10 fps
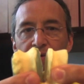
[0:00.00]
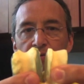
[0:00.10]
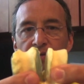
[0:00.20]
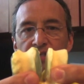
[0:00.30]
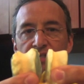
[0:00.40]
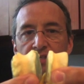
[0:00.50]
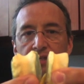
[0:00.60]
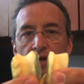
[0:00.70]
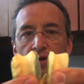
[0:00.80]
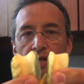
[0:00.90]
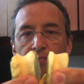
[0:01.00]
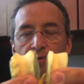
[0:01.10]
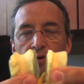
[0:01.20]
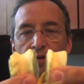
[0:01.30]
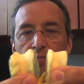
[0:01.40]
It would slowly
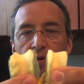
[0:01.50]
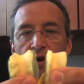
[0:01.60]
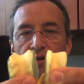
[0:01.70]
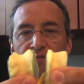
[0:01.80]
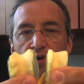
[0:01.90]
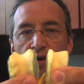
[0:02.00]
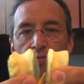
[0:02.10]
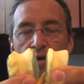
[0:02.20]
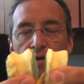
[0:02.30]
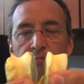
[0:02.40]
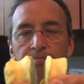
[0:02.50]
pull apart the vertebrae.